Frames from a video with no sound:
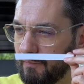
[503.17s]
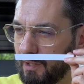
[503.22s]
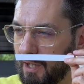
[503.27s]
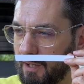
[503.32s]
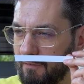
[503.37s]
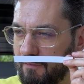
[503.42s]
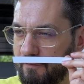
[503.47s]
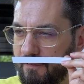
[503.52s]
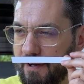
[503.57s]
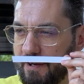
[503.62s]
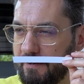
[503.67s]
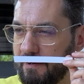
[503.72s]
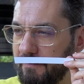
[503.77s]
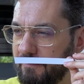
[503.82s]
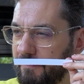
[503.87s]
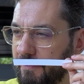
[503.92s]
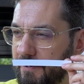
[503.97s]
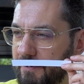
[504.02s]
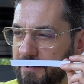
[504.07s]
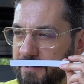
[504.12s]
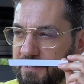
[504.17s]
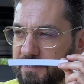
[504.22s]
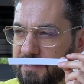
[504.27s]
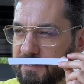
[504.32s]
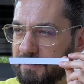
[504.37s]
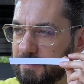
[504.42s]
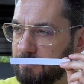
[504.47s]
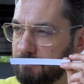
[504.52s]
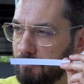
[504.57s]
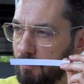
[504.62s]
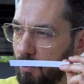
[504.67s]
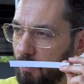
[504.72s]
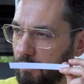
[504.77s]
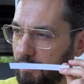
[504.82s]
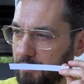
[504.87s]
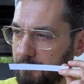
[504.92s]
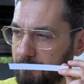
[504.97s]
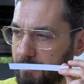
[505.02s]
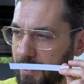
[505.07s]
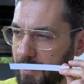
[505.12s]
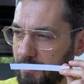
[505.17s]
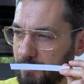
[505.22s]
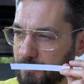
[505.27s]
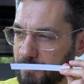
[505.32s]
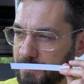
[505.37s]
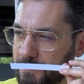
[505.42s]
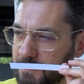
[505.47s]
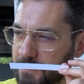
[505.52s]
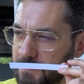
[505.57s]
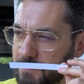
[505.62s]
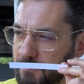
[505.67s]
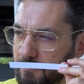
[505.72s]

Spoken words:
in very, very small amounts.